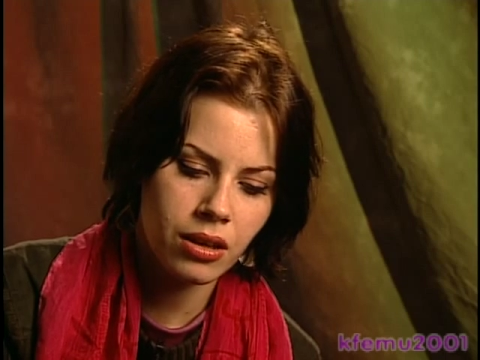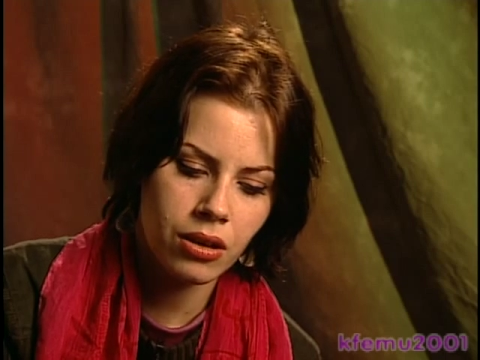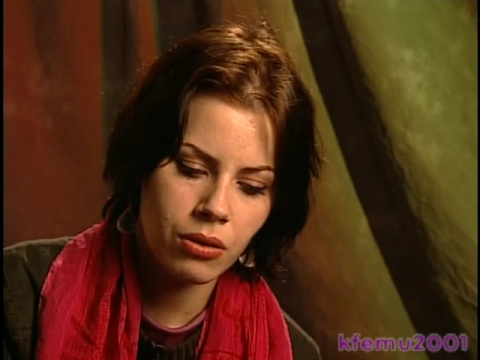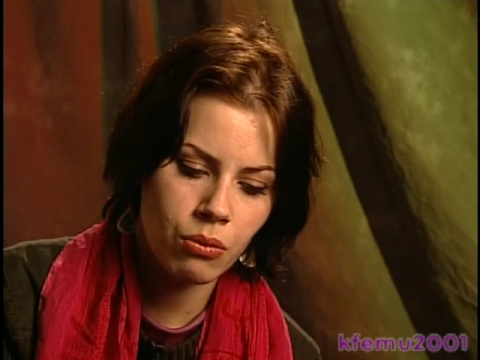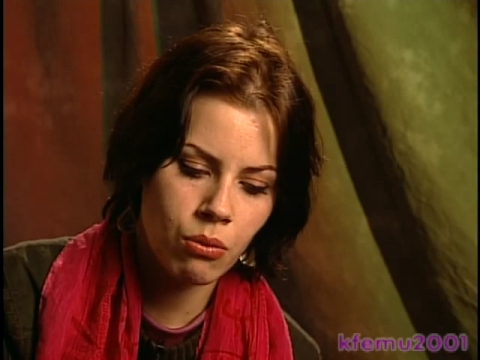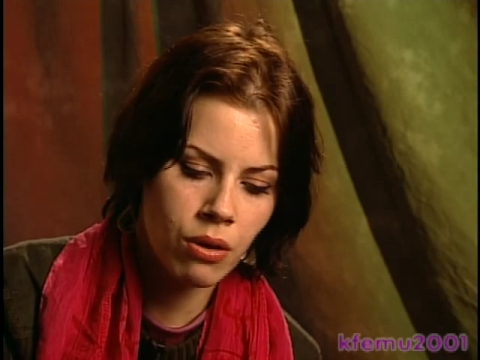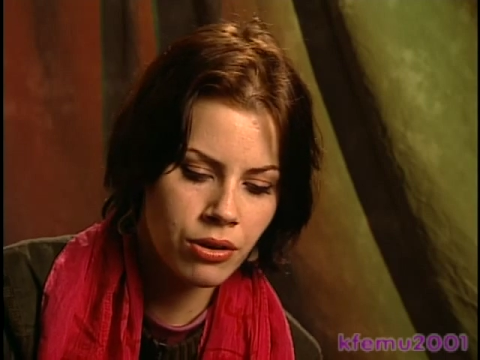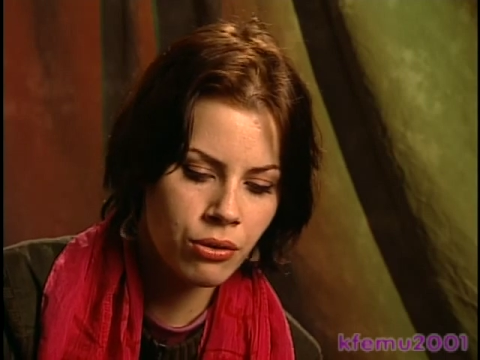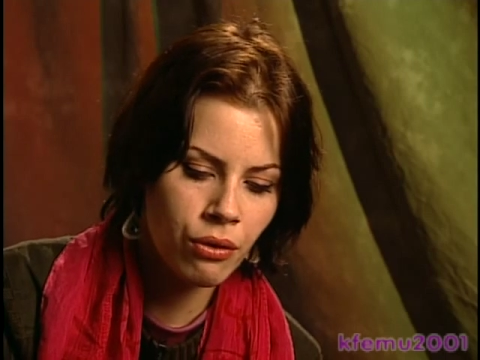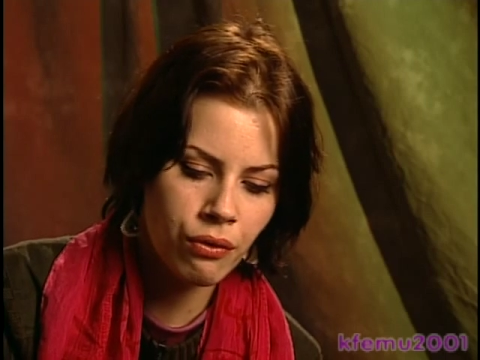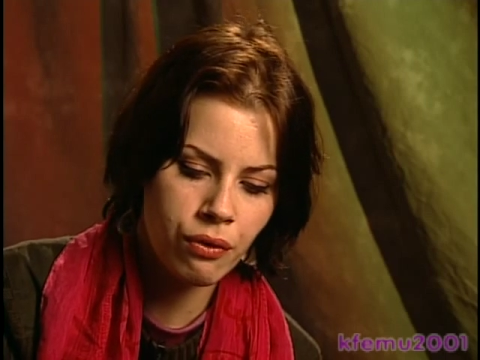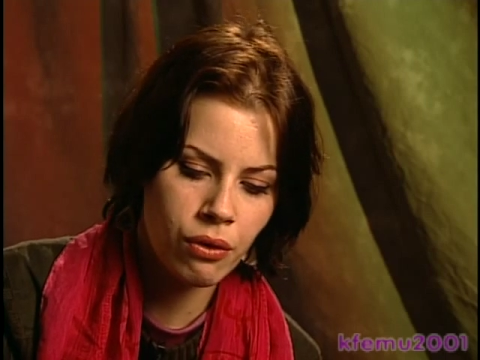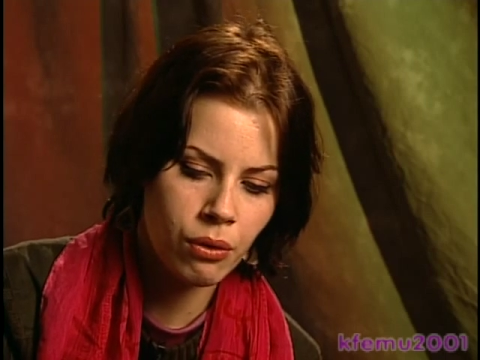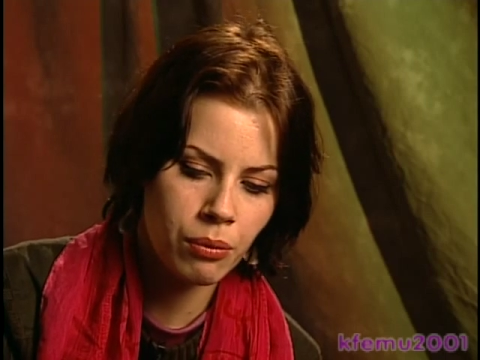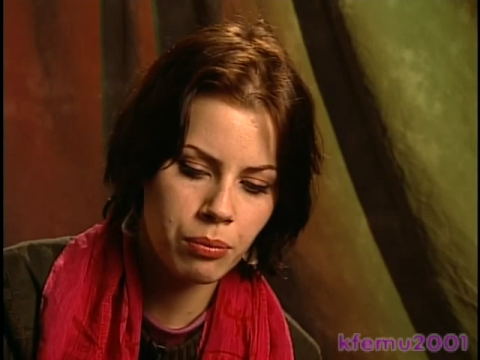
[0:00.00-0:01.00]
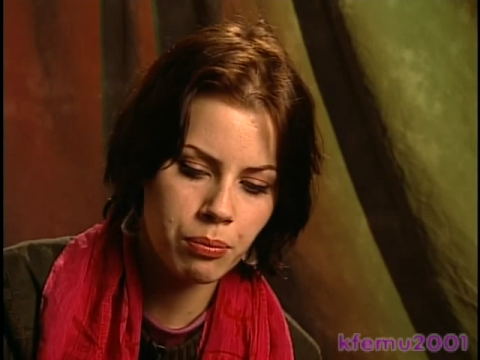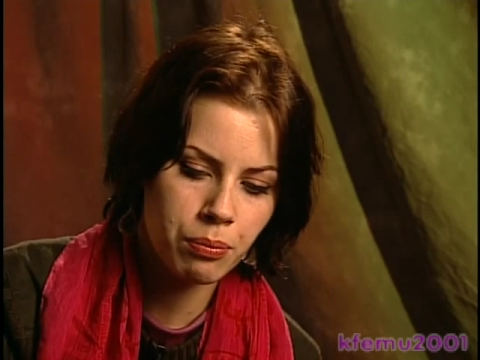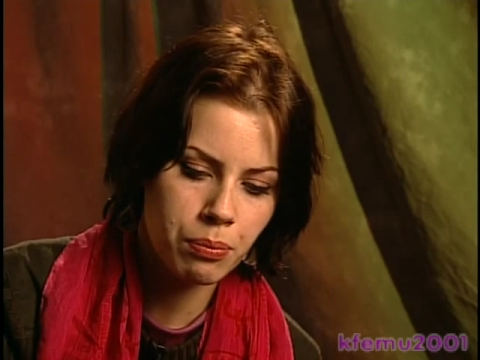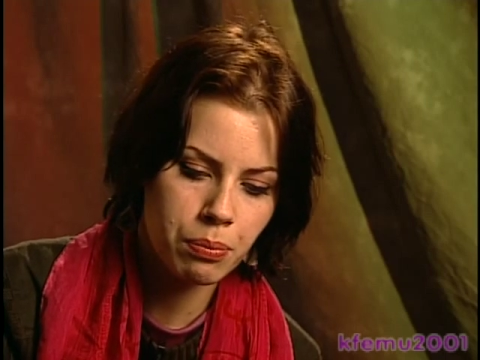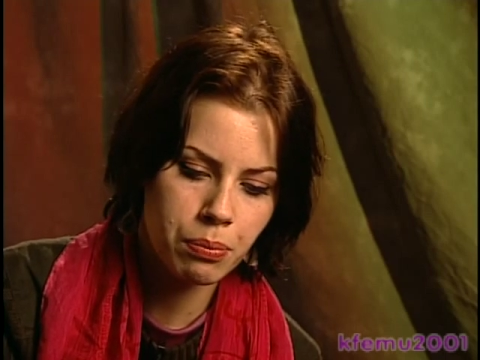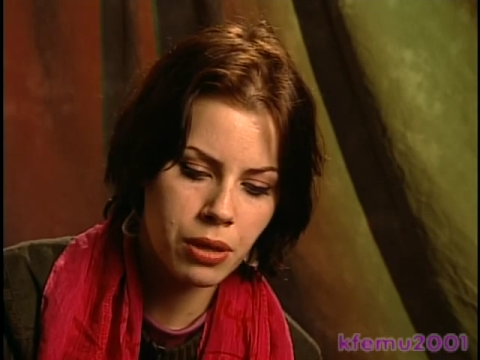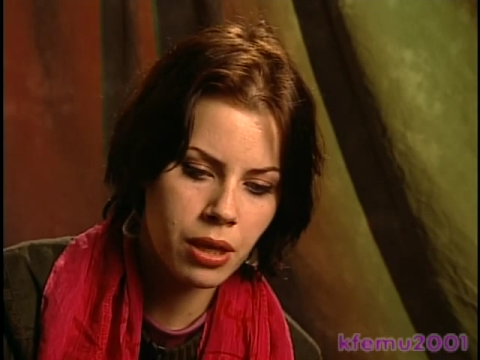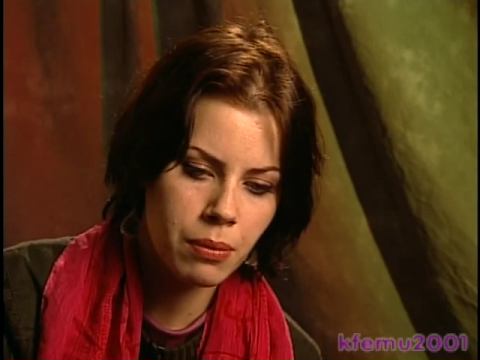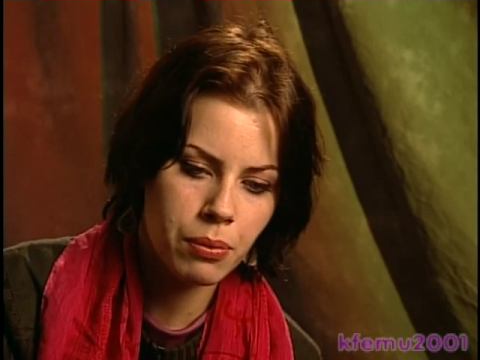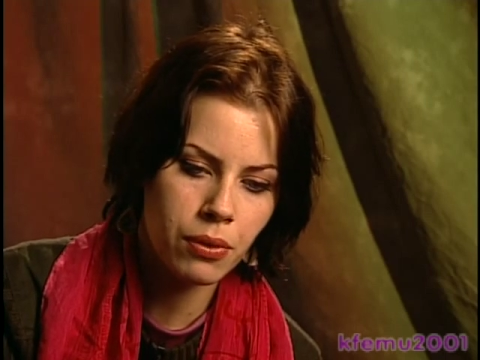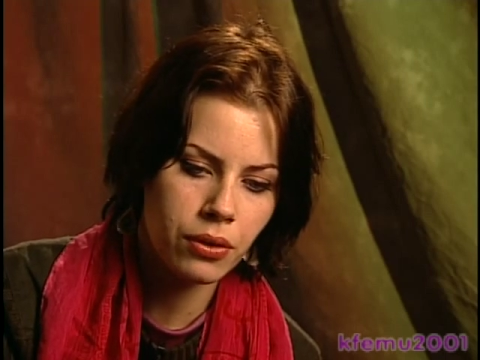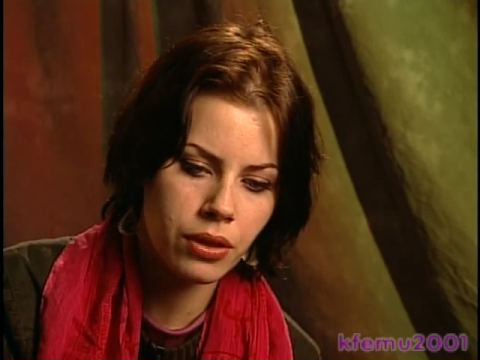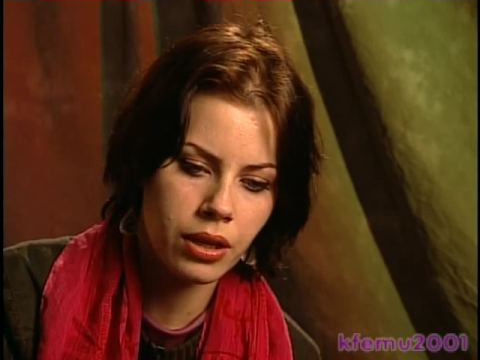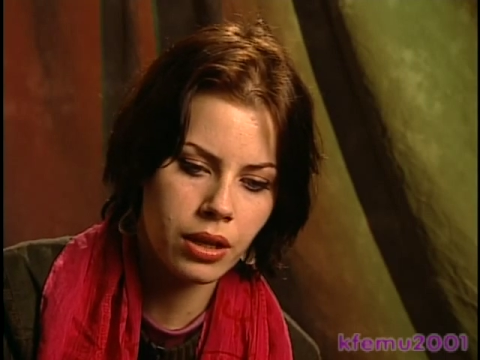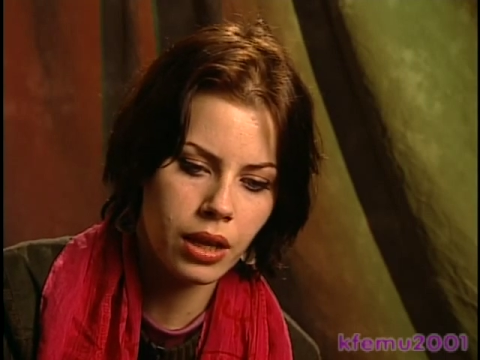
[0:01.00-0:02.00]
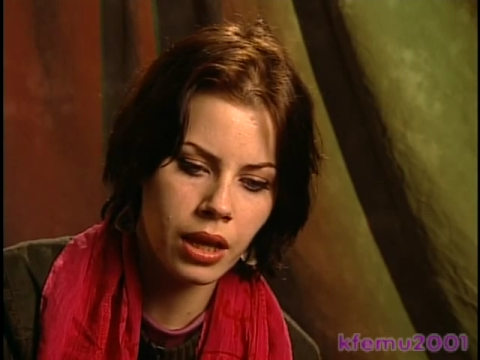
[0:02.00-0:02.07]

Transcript: wonderful people that